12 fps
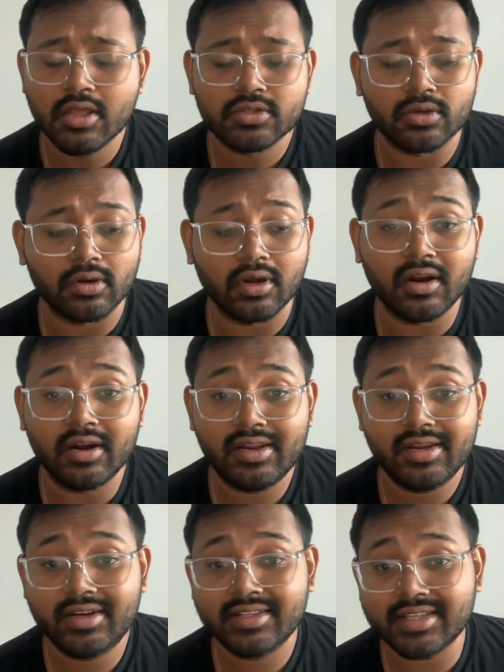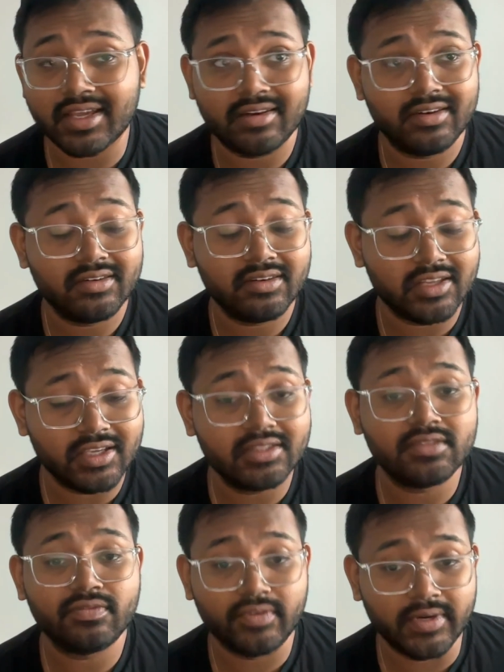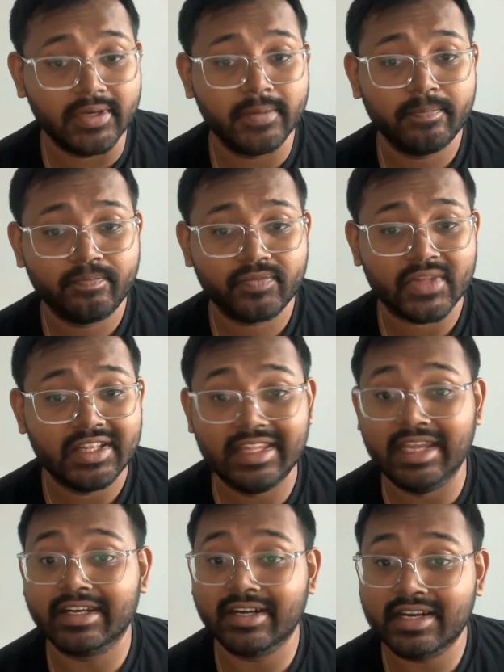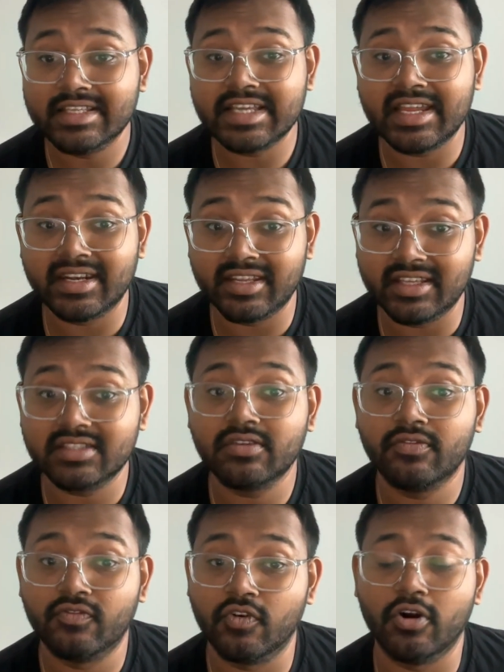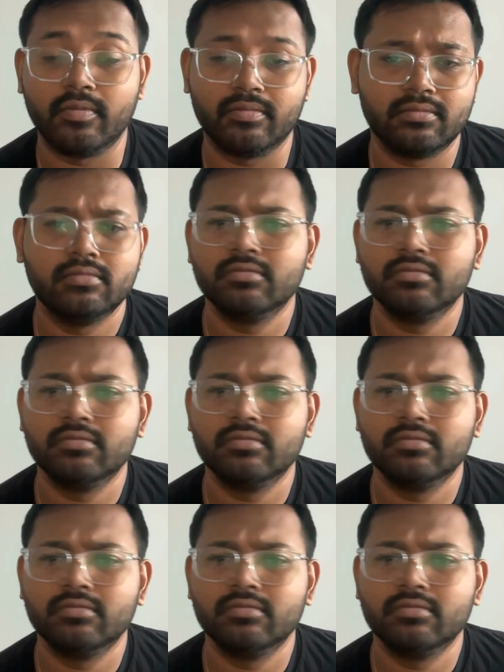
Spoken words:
So early design needs freedom, later design needs form.